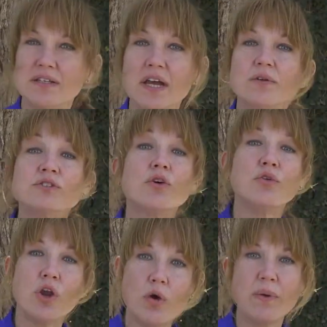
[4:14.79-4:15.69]
down so
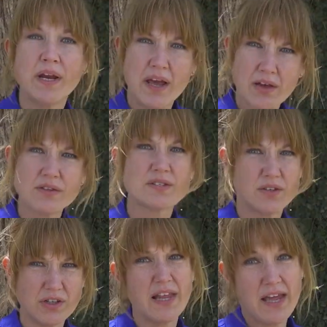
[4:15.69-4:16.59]
nobody else
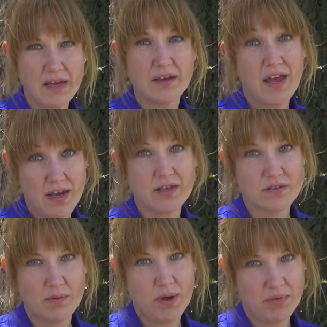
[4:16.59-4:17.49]
could lay eggs on my